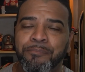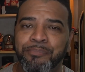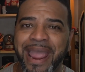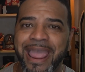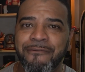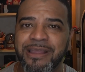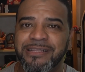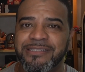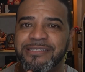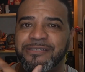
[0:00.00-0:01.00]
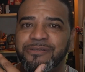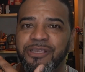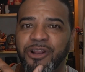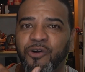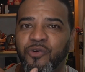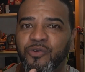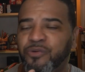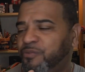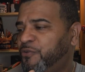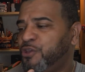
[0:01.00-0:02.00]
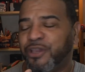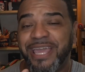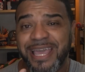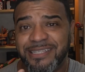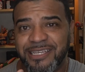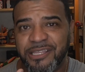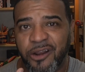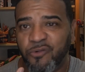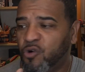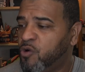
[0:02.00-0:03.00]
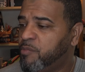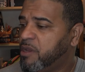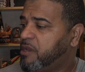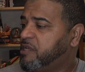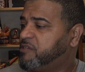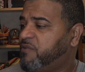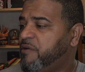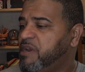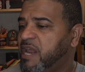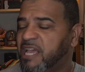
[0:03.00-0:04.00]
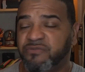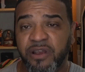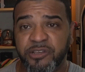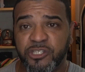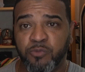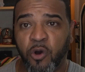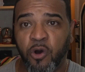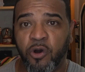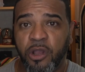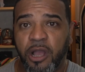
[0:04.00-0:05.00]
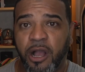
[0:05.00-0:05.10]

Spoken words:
Parents, for your kids in their room. It's very nice, very small.